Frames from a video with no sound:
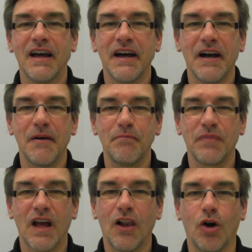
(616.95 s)

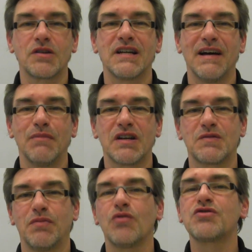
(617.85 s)
long time
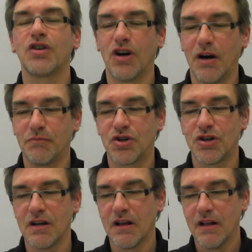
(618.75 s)
exposure
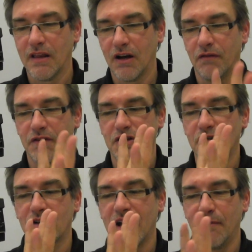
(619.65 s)
option of the
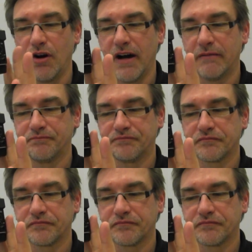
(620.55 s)
new camera.